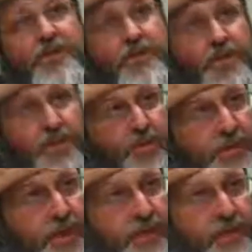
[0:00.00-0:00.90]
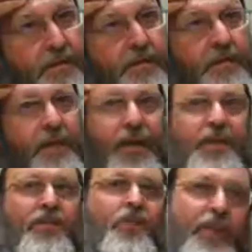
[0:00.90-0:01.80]
If the Briskerov said it, it's, uh, I
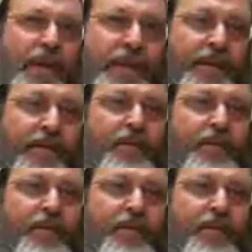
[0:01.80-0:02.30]
assume he had,